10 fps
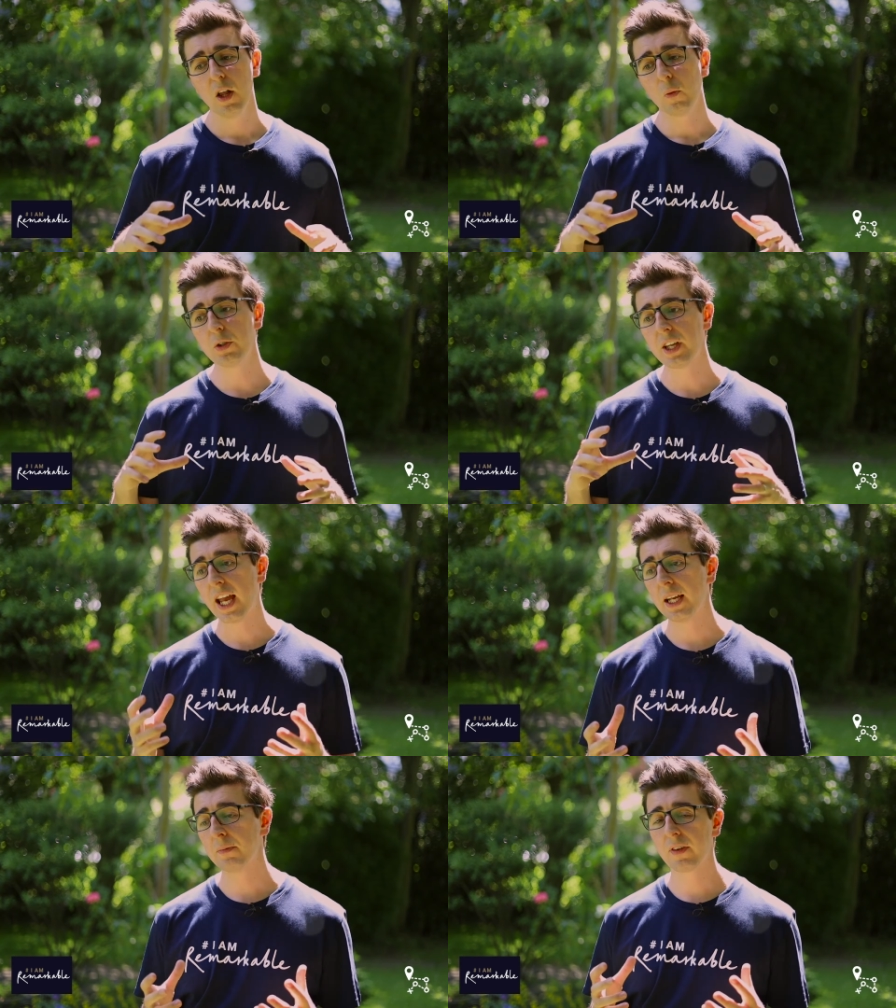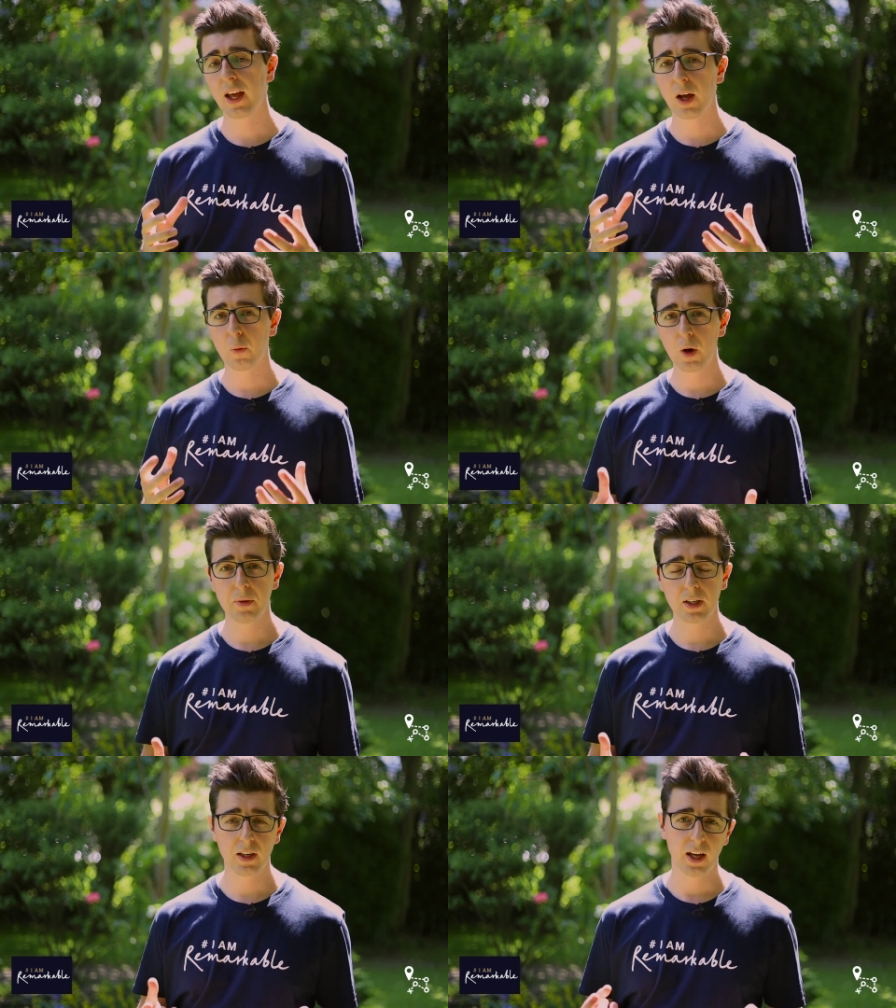was aimed at
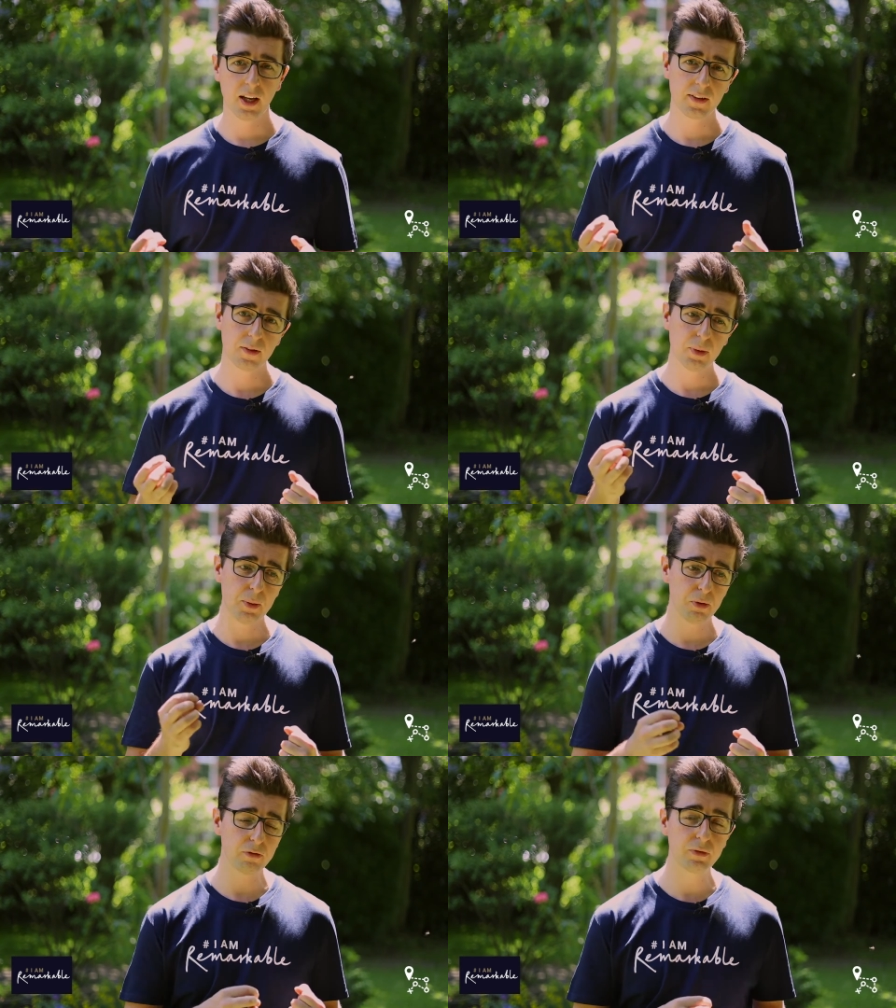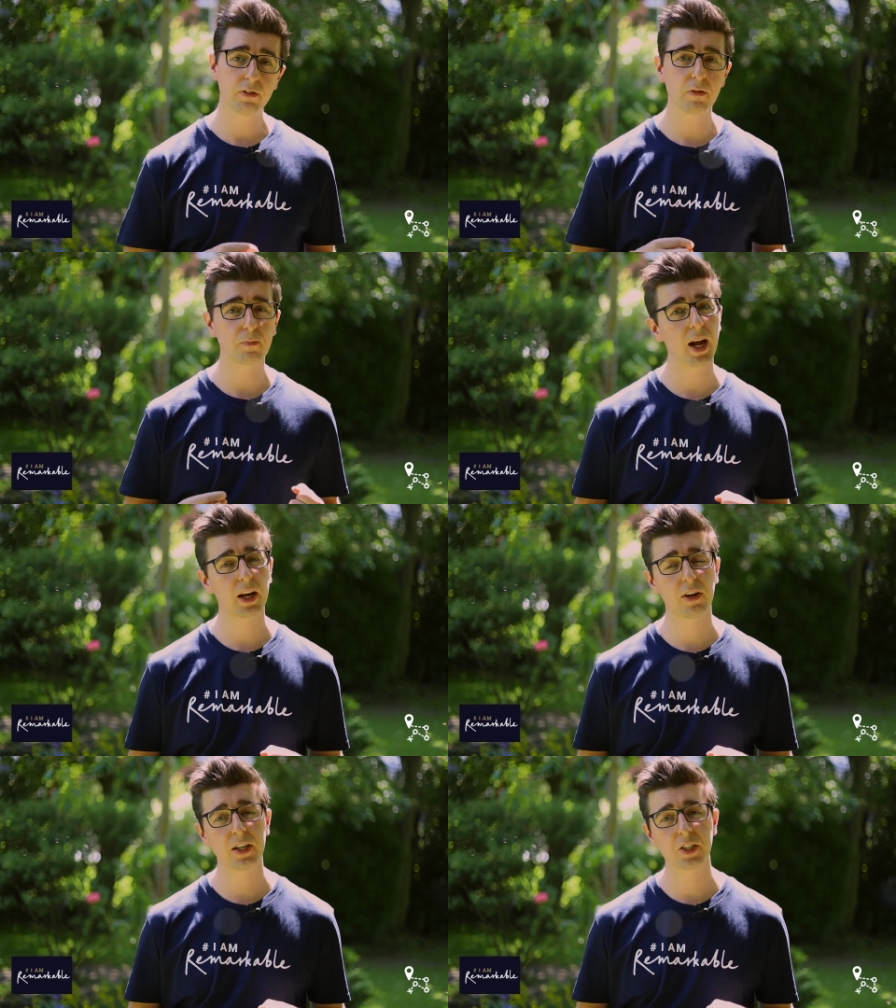women and people from different
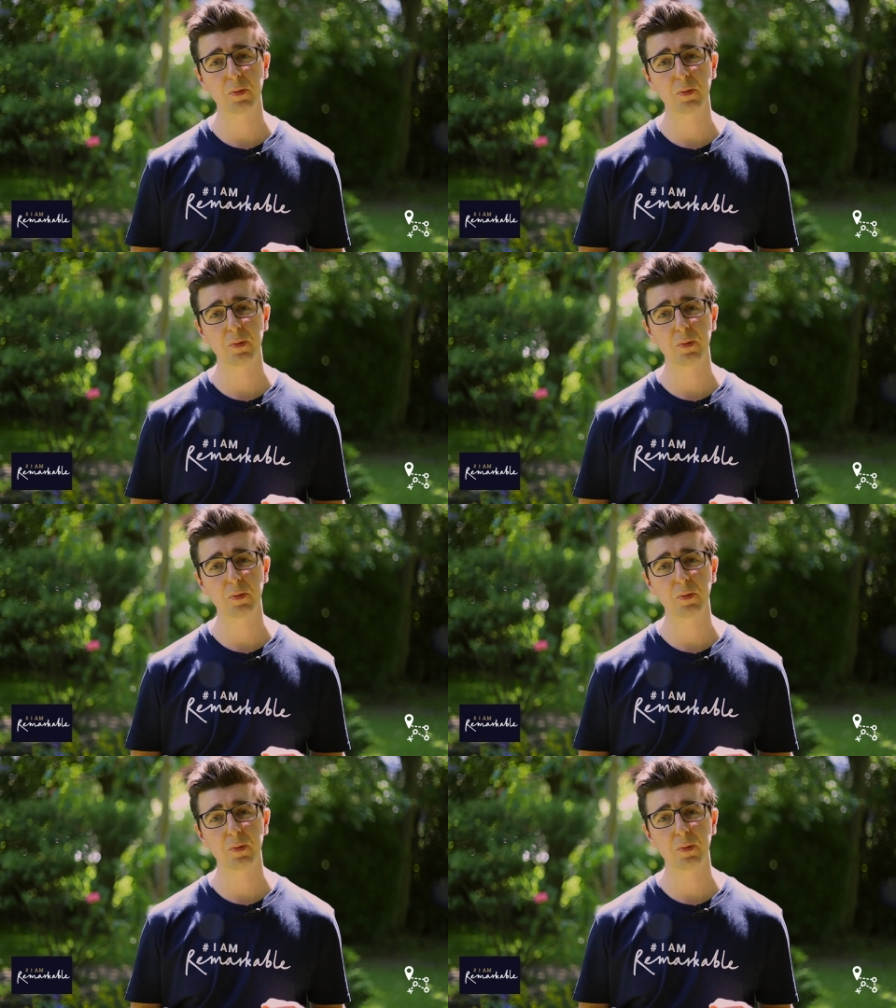backgrounds,